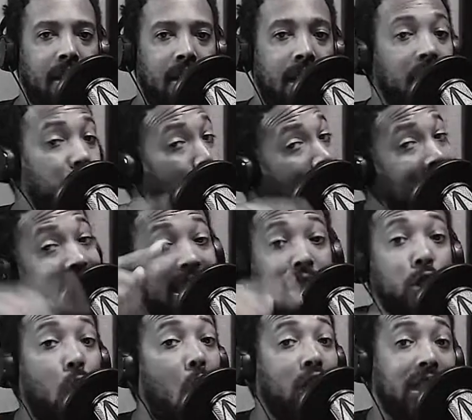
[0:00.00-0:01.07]
Because when this
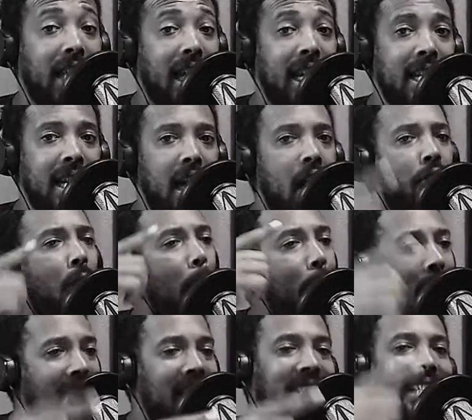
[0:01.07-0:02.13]
is all said and done, the
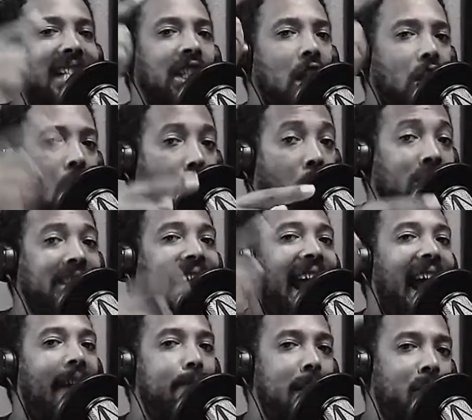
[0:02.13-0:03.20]
policies and laws that
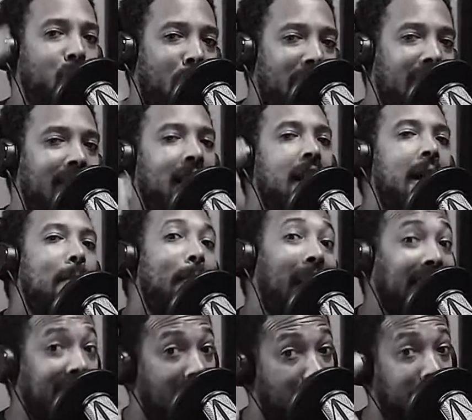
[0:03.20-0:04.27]
have been written by
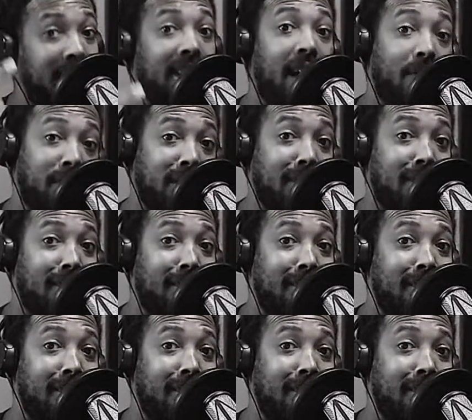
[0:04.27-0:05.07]
Thomas Jefferson,